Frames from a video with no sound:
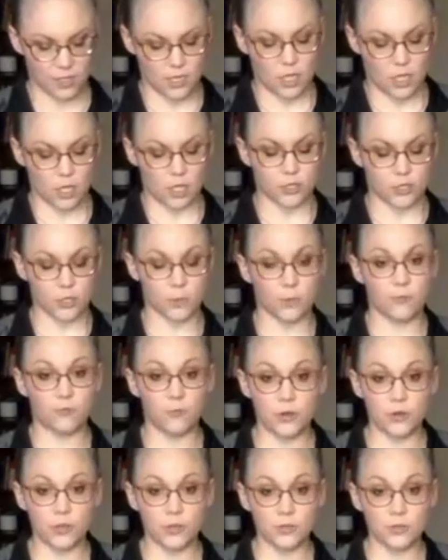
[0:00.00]
So before
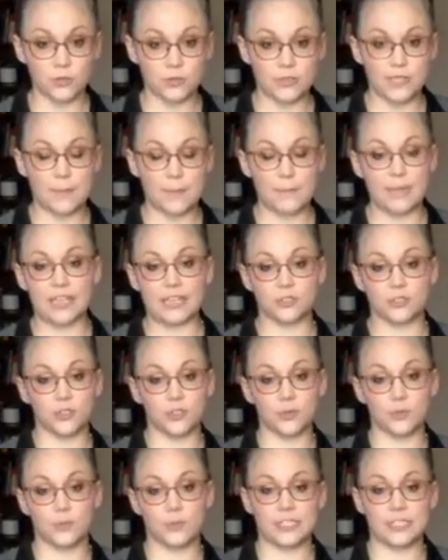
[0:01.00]
you use it, make sure you
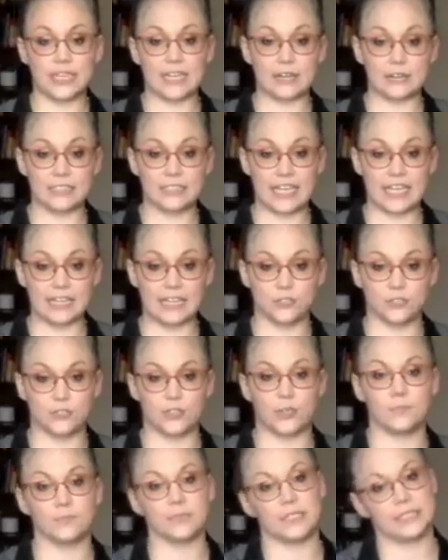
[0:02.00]
put down a test
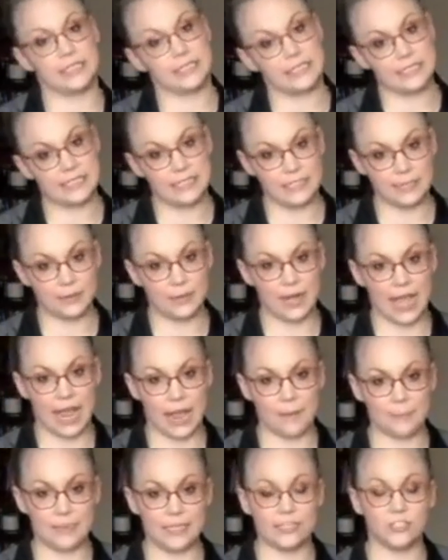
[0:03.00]
strip just to see what
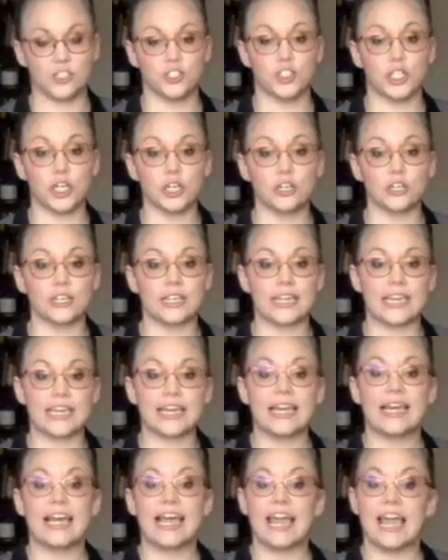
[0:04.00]
happens. Generally,
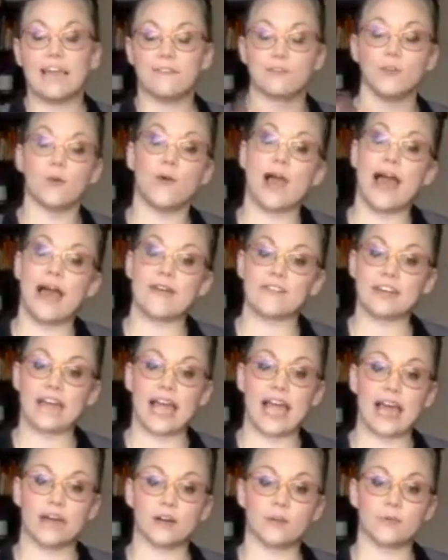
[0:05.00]
if you haven't
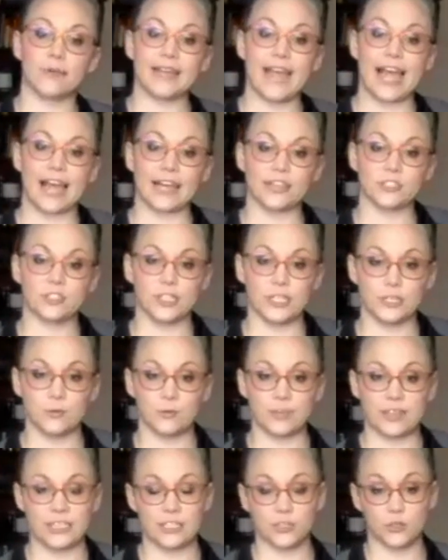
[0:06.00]
had a reaction
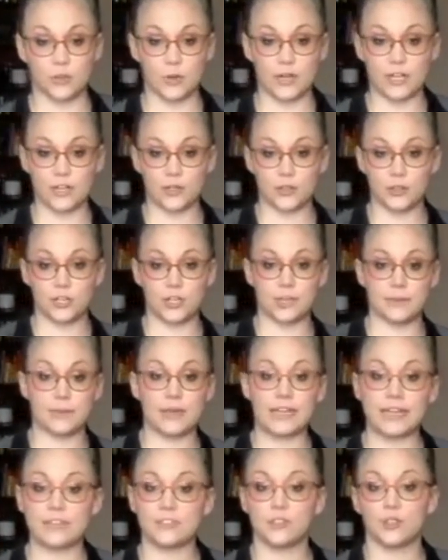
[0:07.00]
within 20 or 30
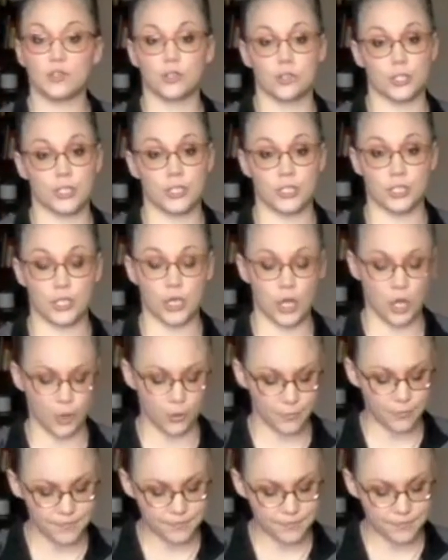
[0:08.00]
minutes, you're good to go.